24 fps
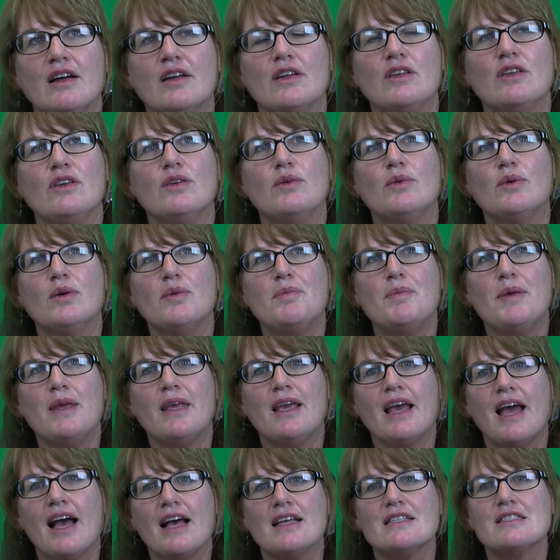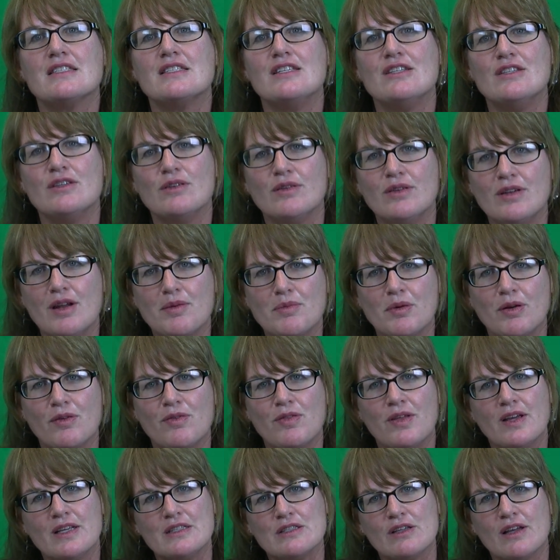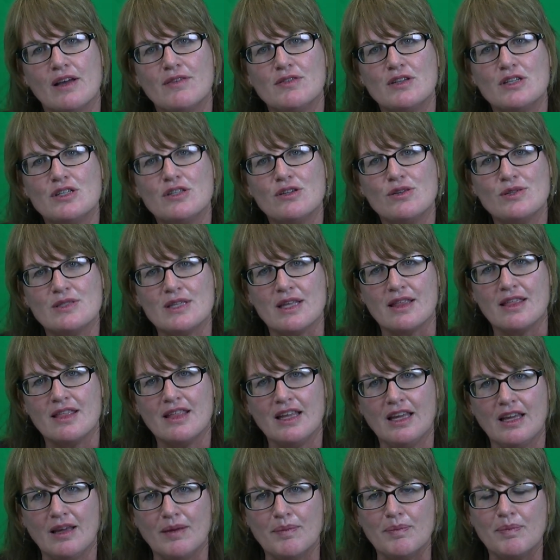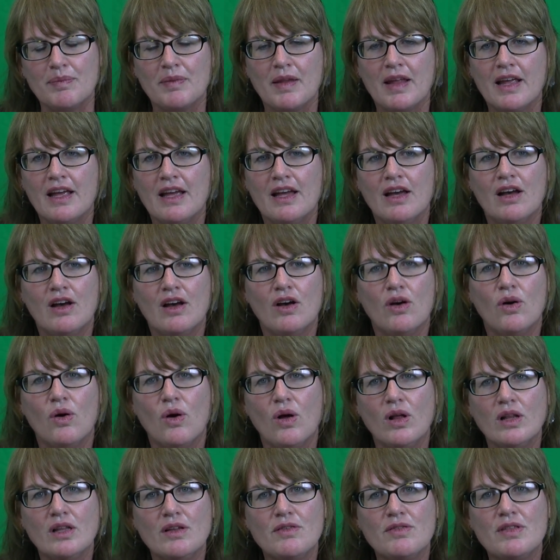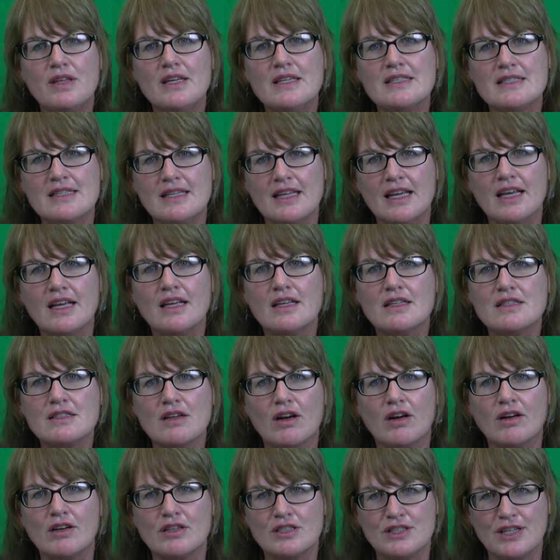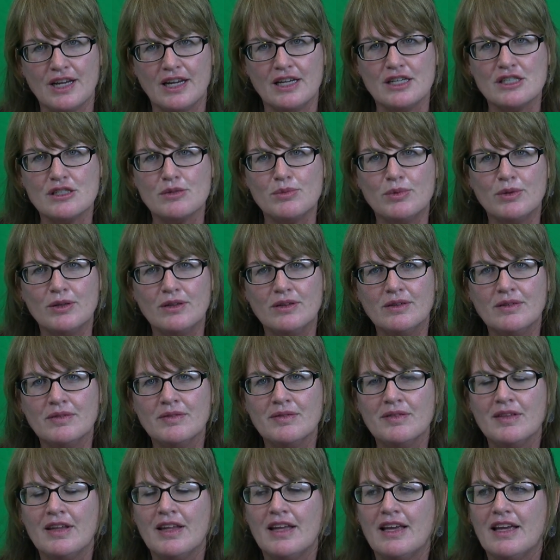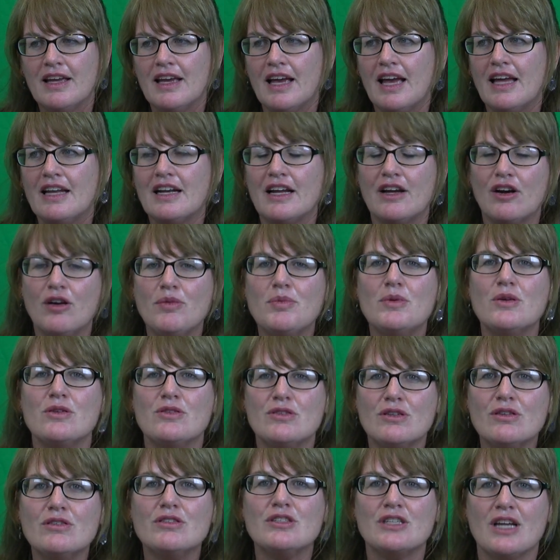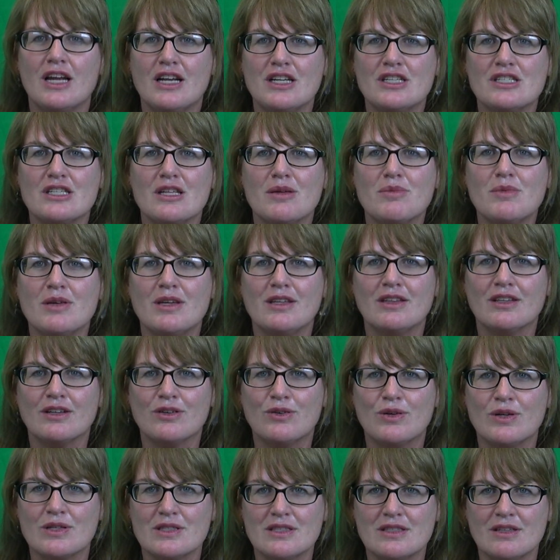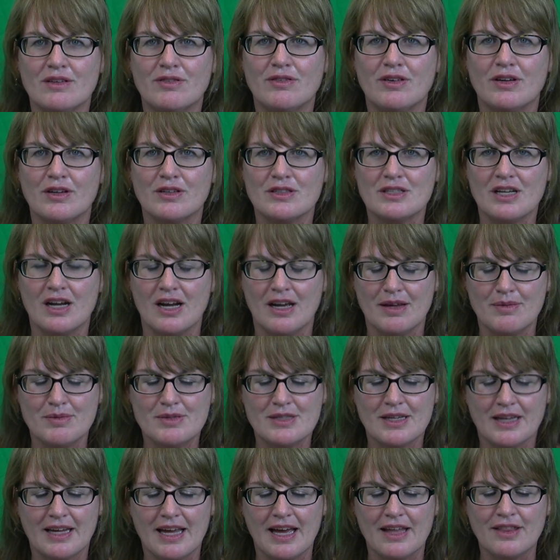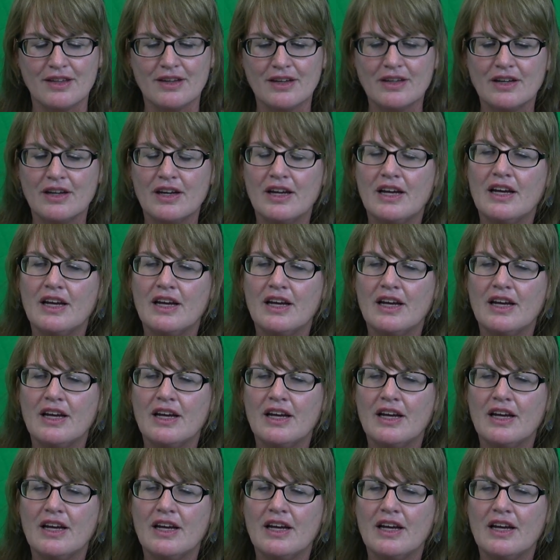you will be asked to do a number of things. You'll have to choose a theme. All of these things are changeable, and I hope you do change them in the course of our time together.